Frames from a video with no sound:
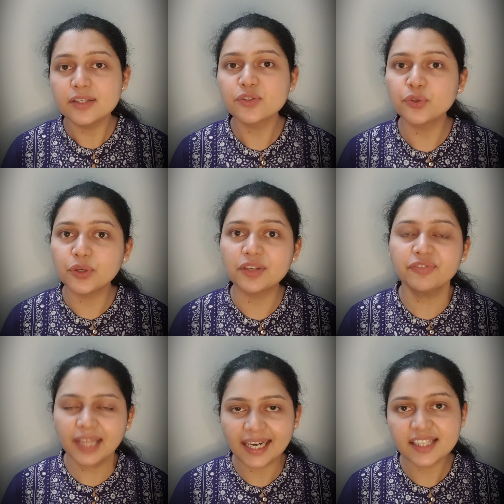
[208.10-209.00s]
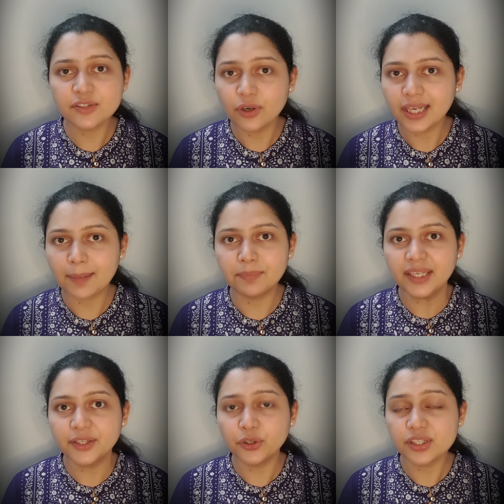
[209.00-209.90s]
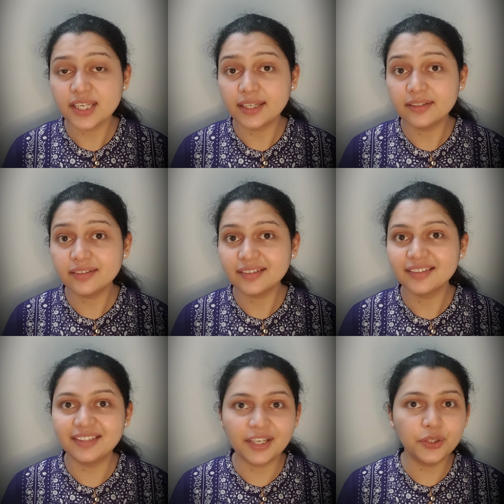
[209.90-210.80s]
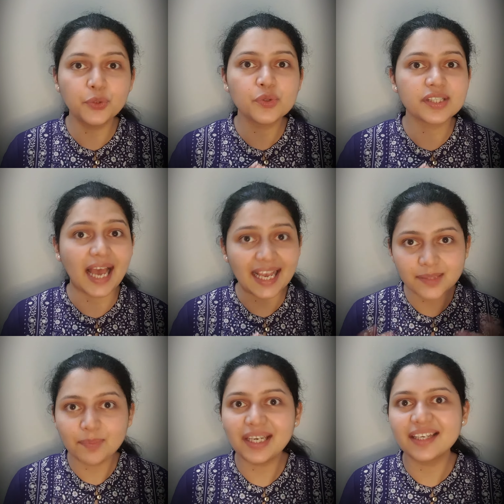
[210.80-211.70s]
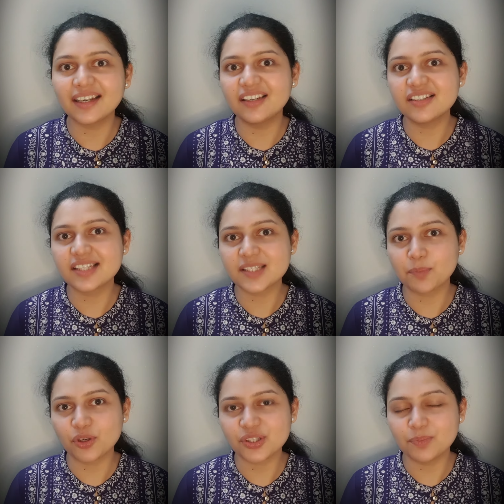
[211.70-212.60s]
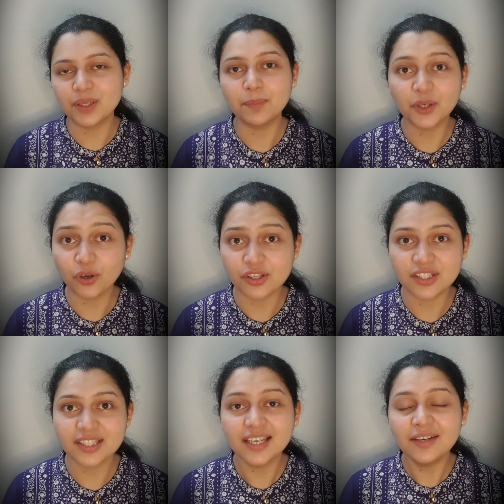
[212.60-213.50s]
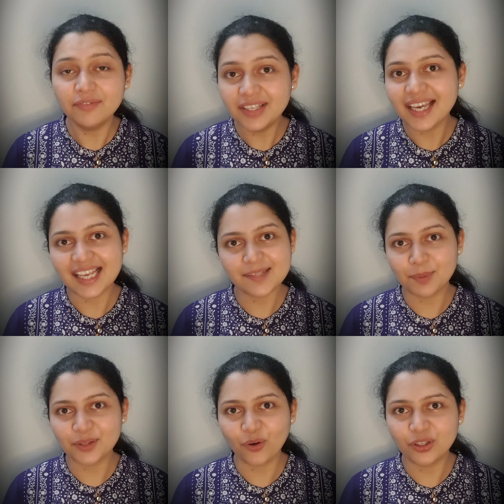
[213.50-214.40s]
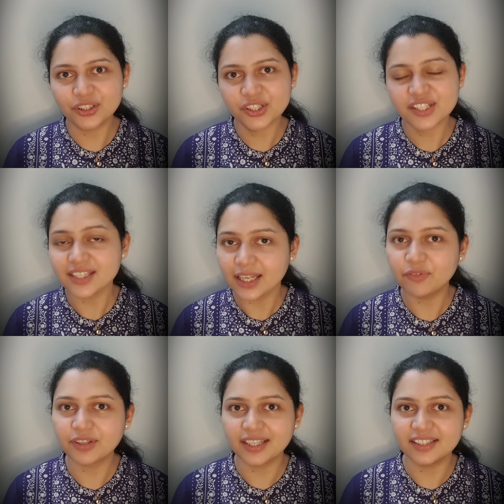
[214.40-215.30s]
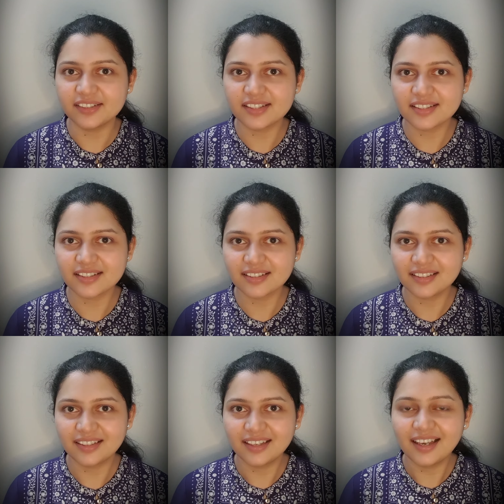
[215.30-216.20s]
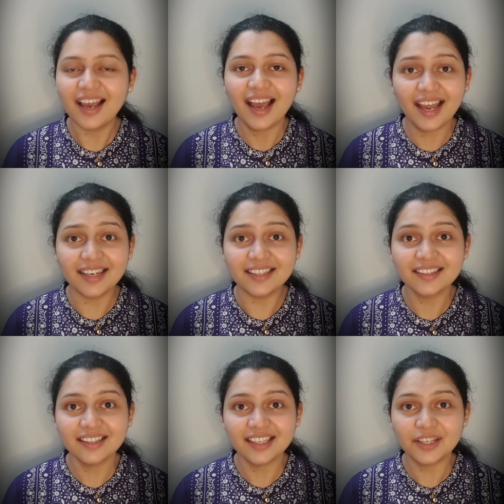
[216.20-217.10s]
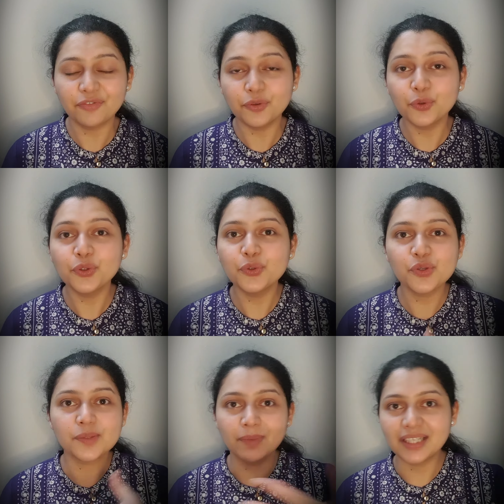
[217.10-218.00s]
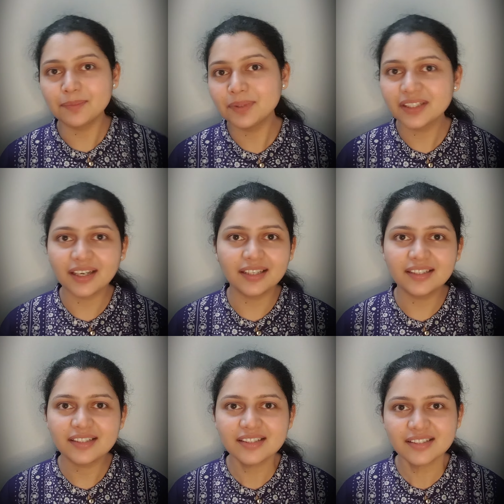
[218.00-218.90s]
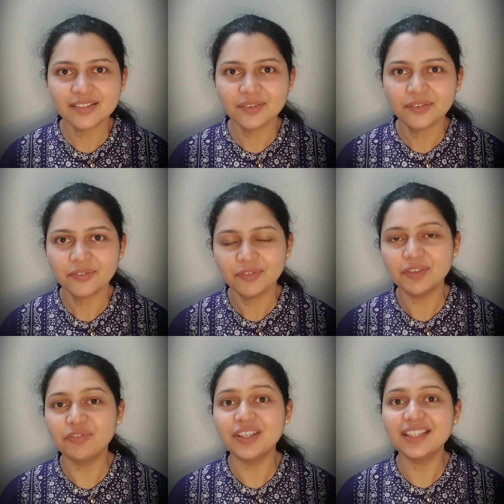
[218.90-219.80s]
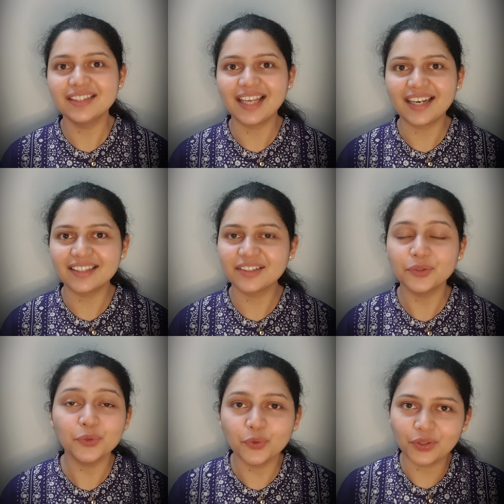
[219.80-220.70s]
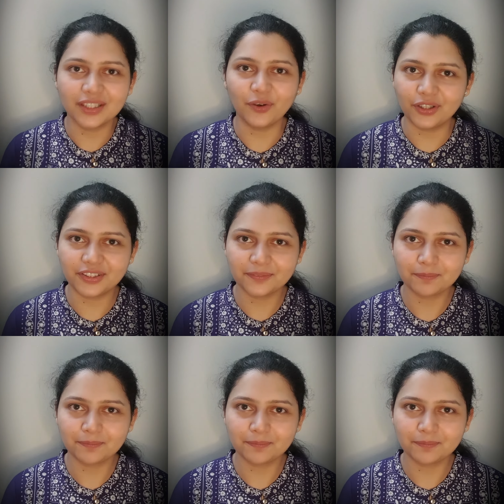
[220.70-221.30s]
So if that is not happening in your center, then use as many colors as possible, because we as pathologists love colors. And if you use multiple colors, we feel that you know a lot.